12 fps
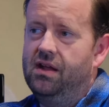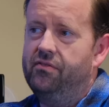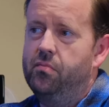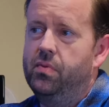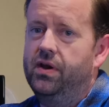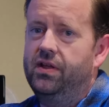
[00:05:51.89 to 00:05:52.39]

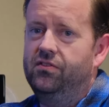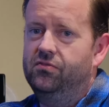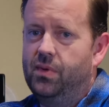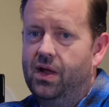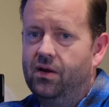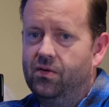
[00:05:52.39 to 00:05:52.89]
everybody's
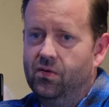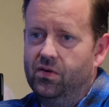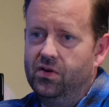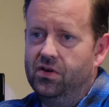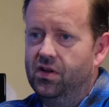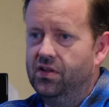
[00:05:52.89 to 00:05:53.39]
back
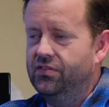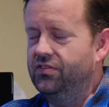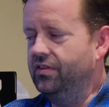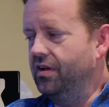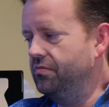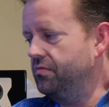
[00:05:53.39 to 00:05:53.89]
ordered on
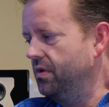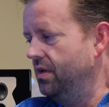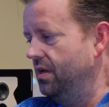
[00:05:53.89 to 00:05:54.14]
stuff.